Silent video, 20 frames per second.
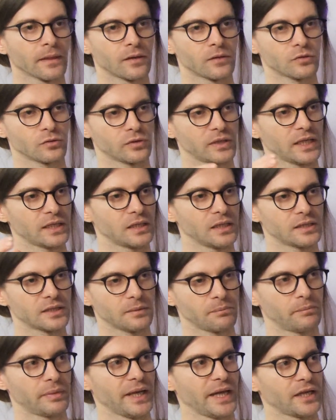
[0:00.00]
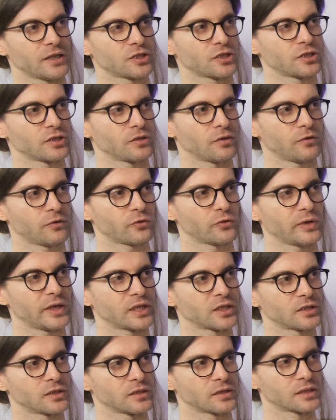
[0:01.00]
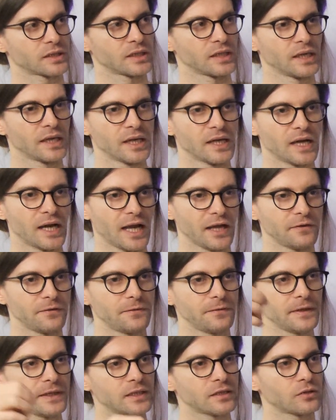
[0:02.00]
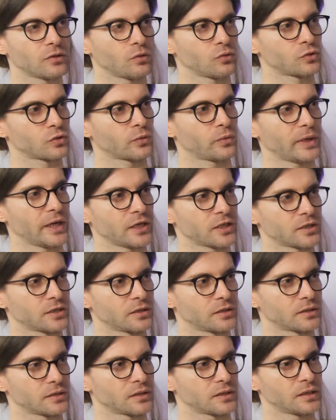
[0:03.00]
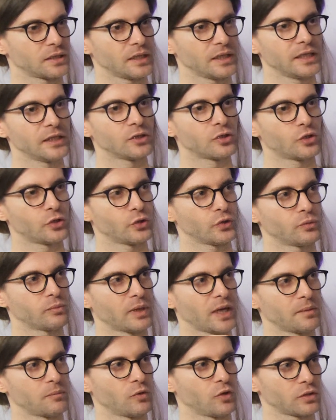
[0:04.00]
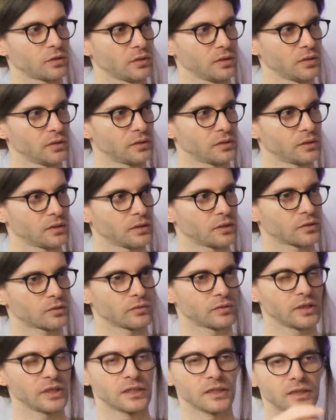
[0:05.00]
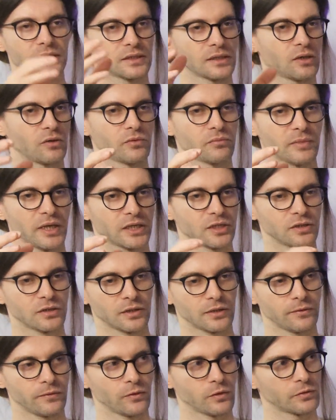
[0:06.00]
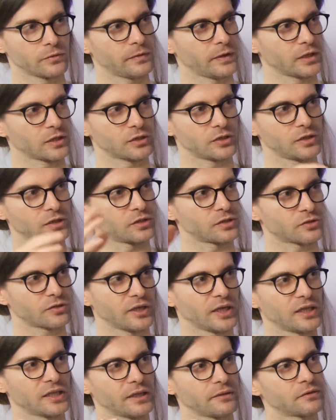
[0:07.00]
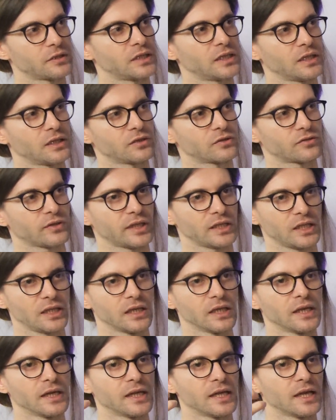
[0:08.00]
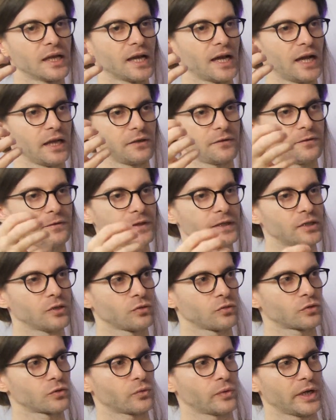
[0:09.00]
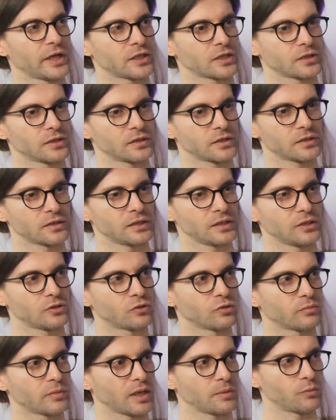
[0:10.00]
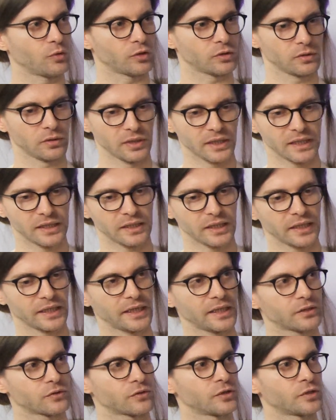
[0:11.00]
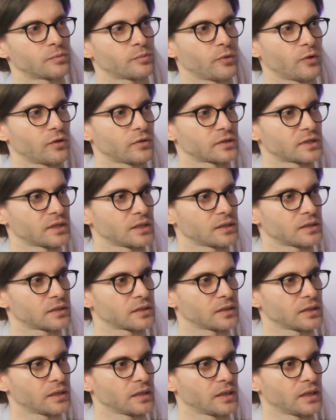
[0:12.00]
So that is a batch of questions. I feed those questions into my model. So this is now, imagine the reward function is trained, everything is ready. I feed those questions into my model and I get responses.